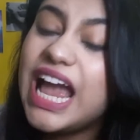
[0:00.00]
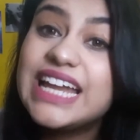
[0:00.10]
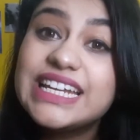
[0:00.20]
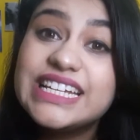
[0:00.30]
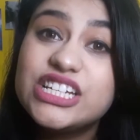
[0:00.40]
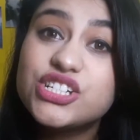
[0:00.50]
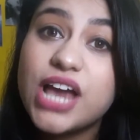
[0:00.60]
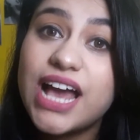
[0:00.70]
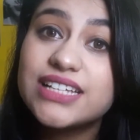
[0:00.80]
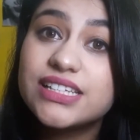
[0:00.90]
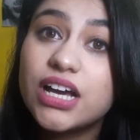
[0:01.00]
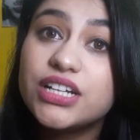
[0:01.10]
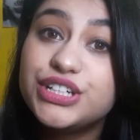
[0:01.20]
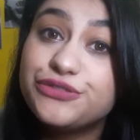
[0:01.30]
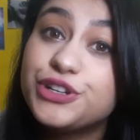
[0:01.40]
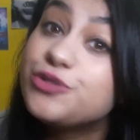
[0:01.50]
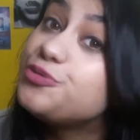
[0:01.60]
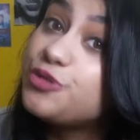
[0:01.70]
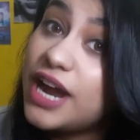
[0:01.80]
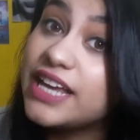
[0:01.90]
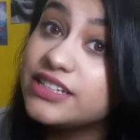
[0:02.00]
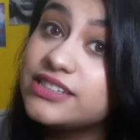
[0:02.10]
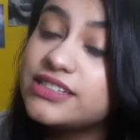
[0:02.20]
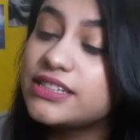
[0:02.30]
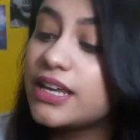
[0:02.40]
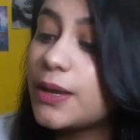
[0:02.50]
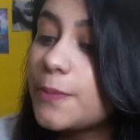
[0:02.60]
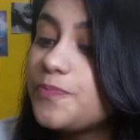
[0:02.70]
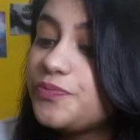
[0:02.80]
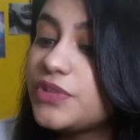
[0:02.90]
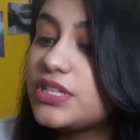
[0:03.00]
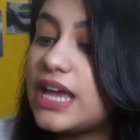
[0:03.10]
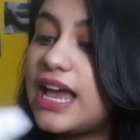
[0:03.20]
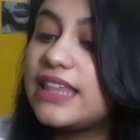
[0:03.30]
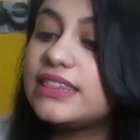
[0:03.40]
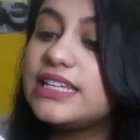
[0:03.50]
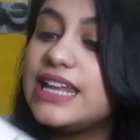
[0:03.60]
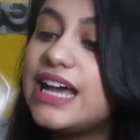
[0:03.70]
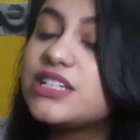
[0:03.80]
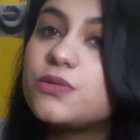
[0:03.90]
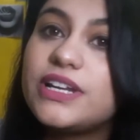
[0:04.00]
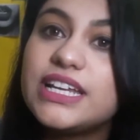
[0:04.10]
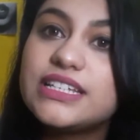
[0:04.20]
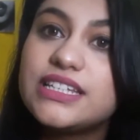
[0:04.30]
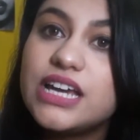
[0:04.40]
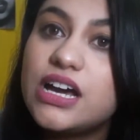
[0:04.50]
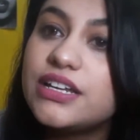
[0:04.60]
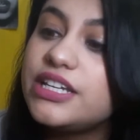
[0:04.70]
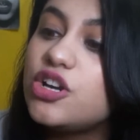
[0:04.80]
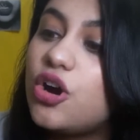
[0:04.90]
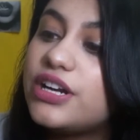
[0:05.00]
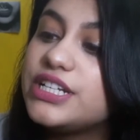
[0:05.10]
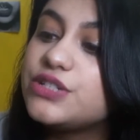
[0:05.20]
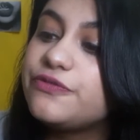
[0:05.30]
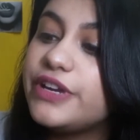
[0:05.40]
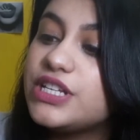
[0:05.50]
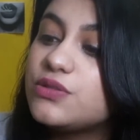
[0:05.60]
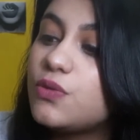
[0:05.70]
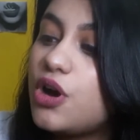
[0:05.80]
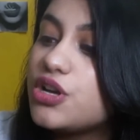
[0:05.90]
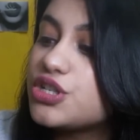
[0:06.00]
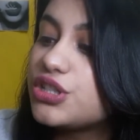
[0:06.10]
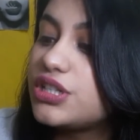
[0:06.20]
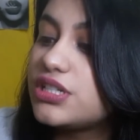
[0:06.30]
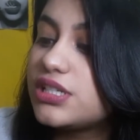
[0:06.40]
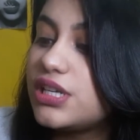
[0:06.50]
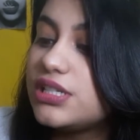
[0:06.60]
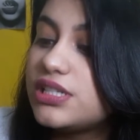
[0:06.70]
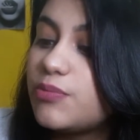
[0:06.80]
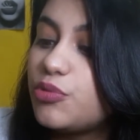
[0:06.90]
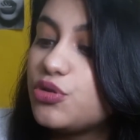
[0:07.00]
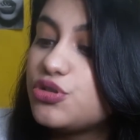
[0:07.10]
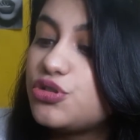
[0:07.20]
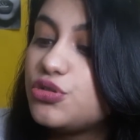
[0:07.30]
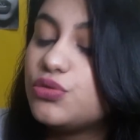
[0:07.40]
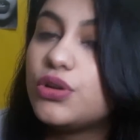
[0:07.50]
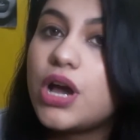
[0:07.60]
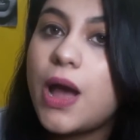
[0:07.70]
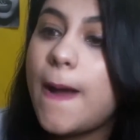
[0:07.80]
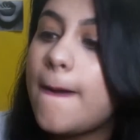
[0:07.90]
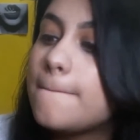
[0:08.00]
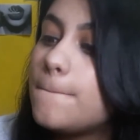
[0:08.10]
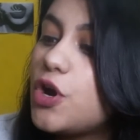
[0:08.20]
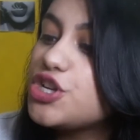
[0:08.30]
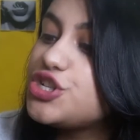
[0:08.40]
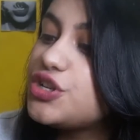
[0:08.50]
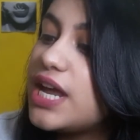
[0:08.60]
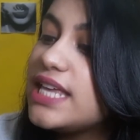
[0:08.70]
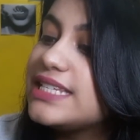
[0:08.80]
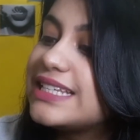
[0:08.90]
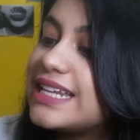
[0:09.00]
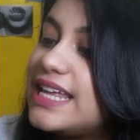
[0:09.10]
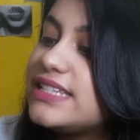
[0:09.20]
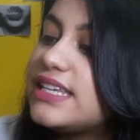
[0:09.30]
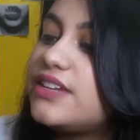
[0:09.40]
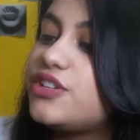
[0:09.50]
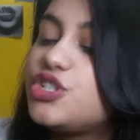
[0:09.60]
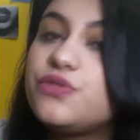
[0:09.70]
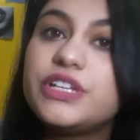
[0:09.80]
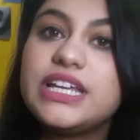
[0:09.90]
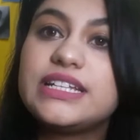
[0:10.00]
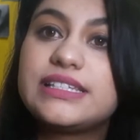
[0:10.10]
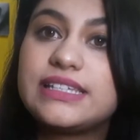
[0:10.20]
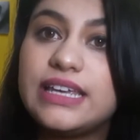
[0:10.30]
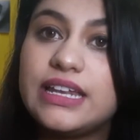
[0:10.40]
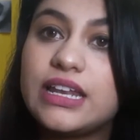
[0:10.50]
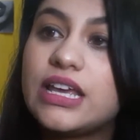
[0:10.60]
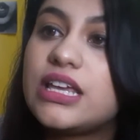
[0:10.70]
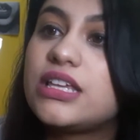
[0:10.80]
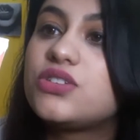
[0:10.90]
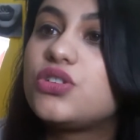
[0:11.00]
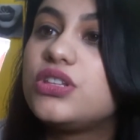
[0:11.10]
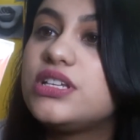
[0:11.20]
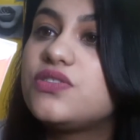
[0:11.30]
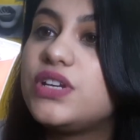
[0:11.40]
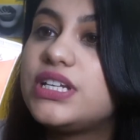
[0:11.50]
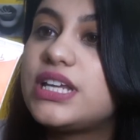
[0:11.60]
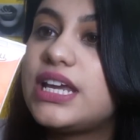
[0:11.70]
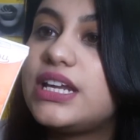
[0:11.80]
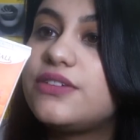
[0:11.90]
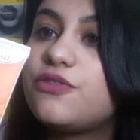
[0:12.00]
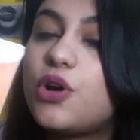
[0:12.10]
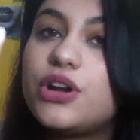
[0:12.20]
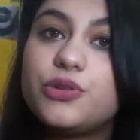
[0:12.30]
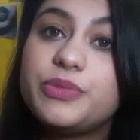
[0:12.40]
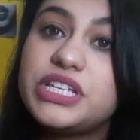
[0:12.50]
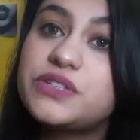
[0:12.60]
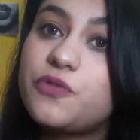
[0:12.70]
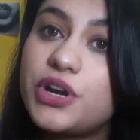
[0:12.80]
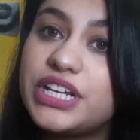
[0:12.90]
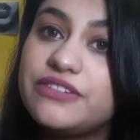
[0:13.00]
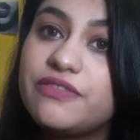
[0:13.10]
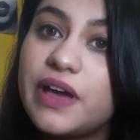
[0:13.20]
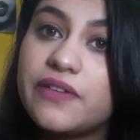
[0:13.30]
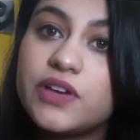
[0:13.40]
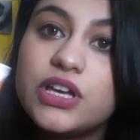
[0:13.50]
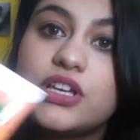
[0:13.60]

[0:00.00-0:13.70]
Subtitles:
And each has a different price. So yeah, and the last one is the honey orange face wash. This is supposed to moisturize, cleanse and rejuvenate skin. So this retailed for rupees 45.